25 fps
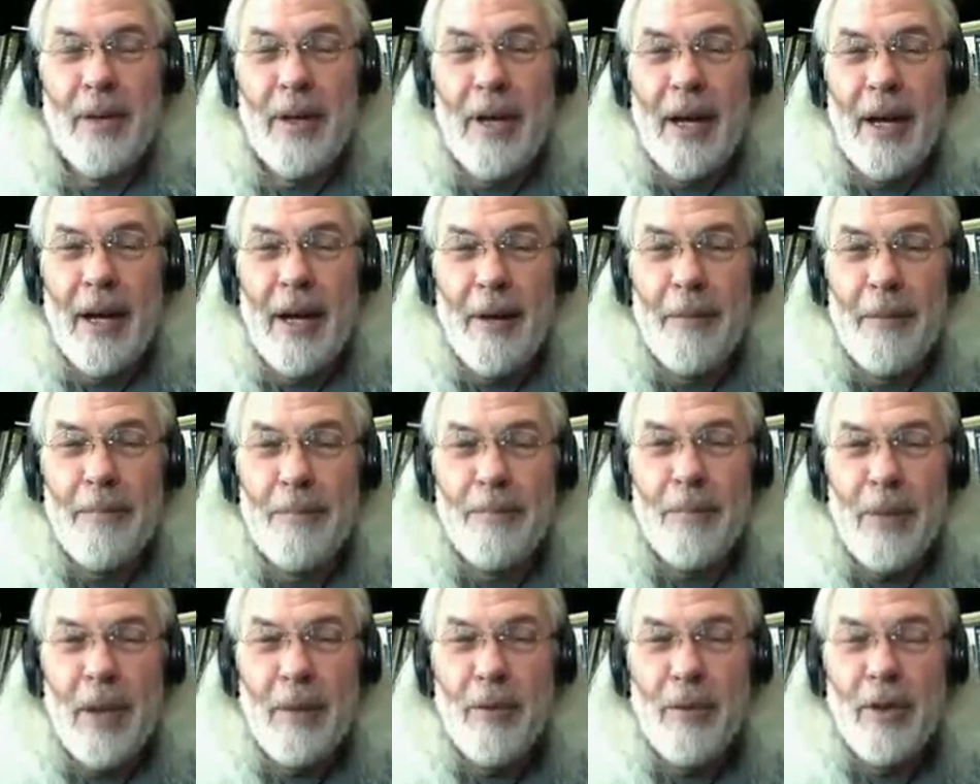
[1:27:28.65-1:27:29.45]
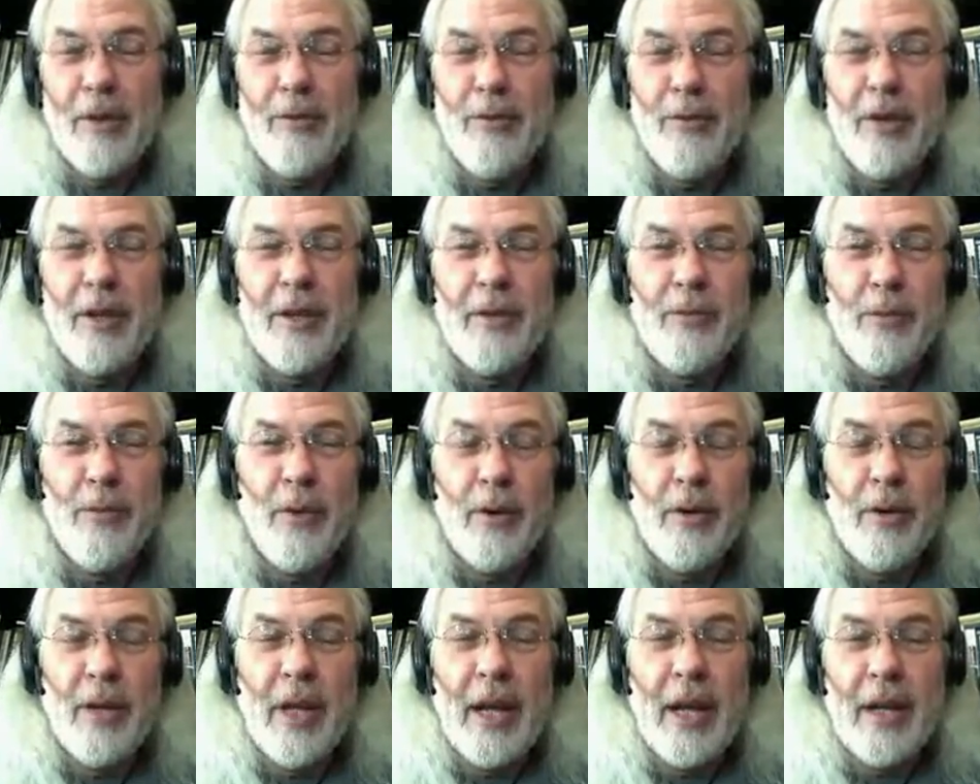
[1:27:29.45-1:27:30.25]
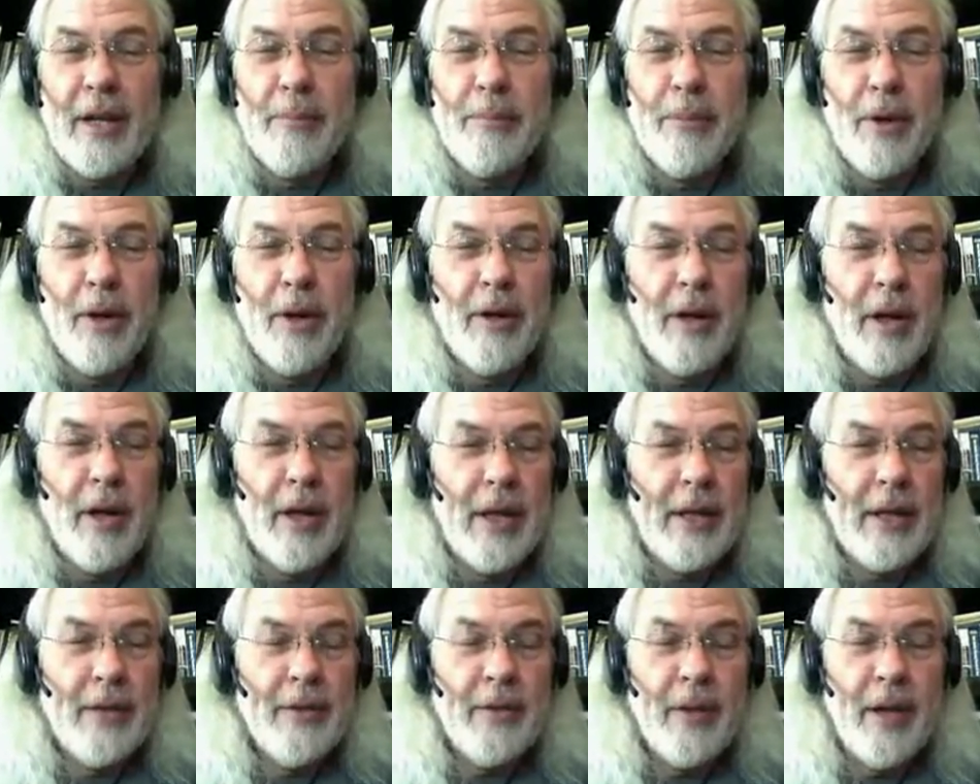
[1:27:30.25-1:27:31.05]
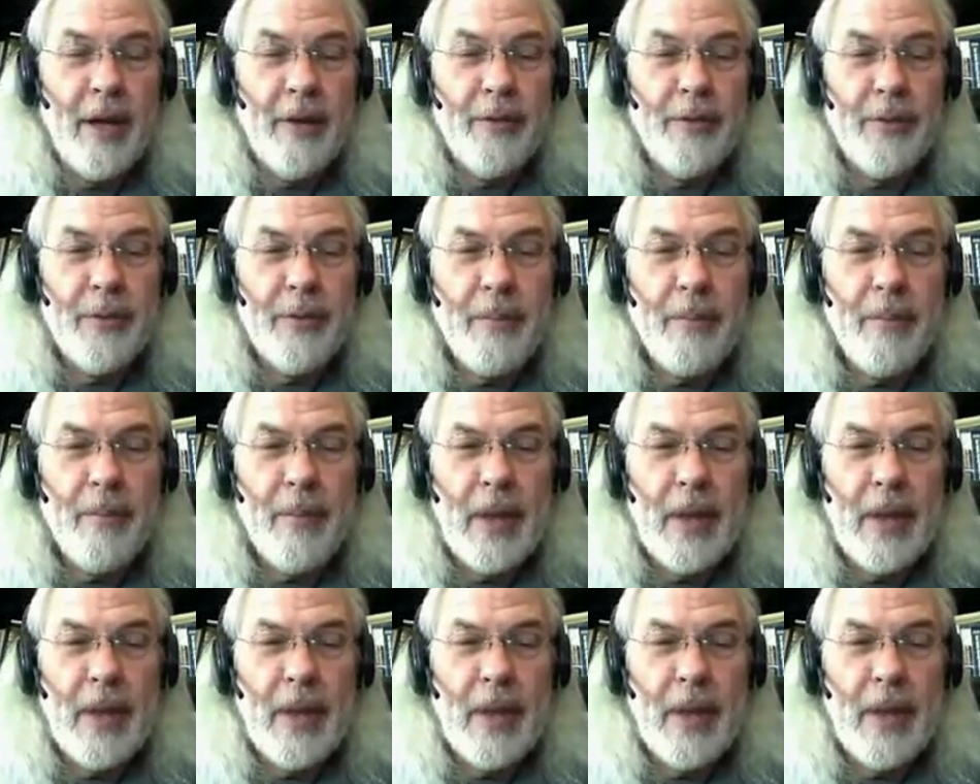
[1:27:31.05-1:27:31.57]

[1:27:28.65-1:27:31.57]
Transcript: I'm looking for a day I can burn all that stuff.